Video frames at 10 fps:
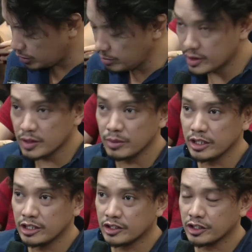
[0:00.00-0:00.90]
ibig
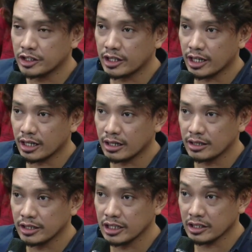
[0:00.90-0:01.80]
sabihin, sir,
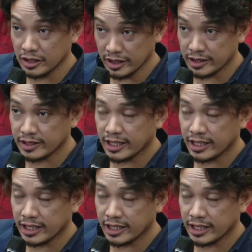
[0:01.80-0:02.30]
the